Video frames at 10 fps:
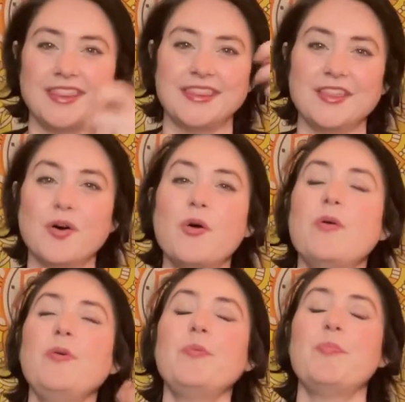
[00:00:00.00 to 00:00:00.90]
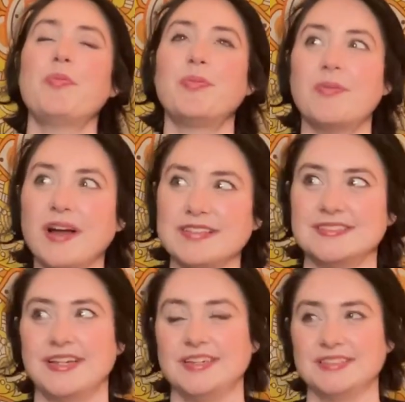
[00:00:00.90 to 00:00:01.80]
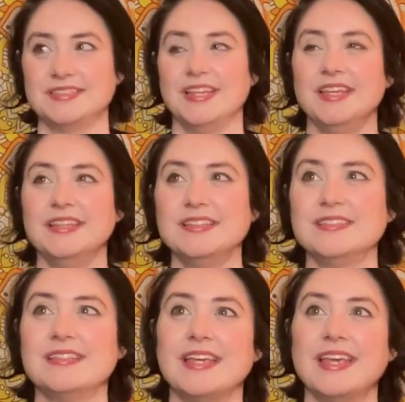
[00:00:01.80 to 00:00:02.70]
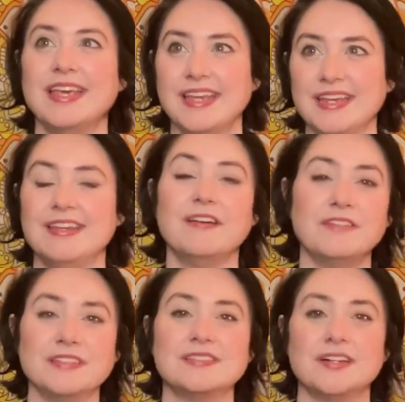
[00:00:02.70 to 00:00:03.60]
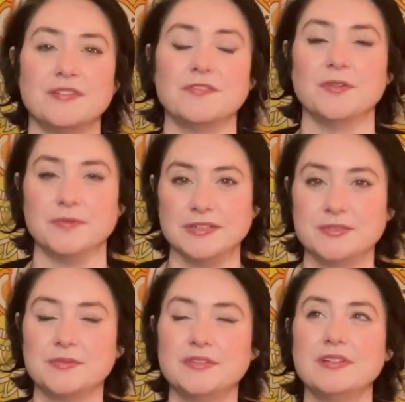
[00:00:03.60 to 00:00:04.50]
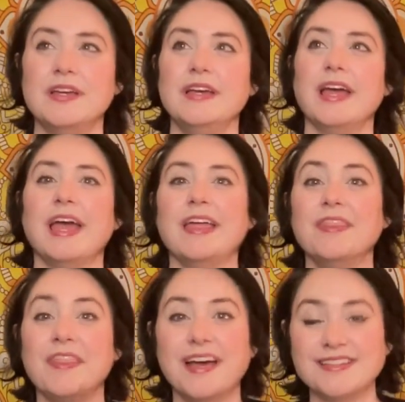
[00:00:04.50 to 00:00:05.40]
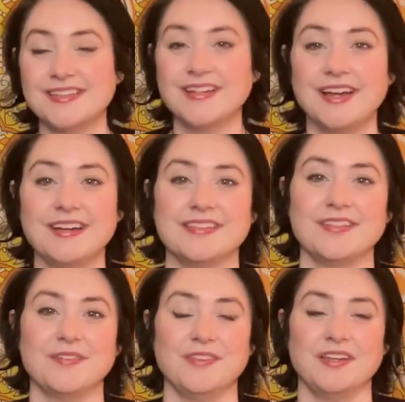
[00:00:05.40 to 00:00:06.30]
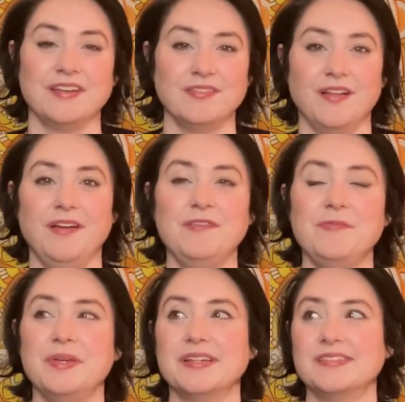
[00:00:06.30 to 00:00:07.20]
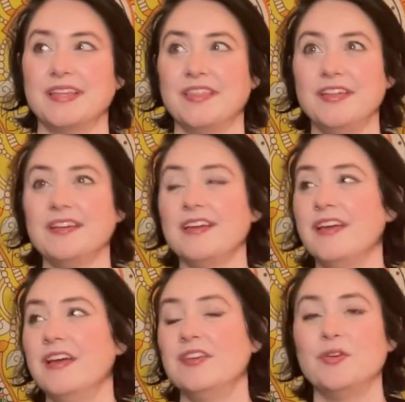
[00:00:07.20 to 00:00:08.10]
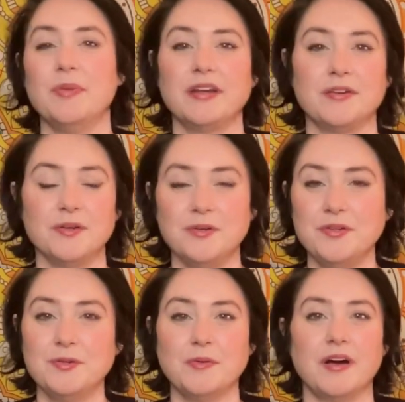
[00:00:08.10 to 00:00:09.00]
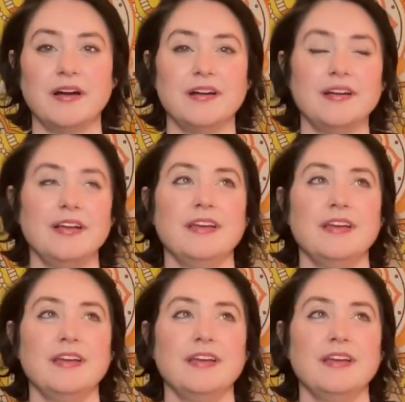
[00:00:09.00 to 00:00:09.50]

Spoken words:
the whole process is in and of itself a ritual. And that's the kind of stuff that I love, because I think no matter who you are,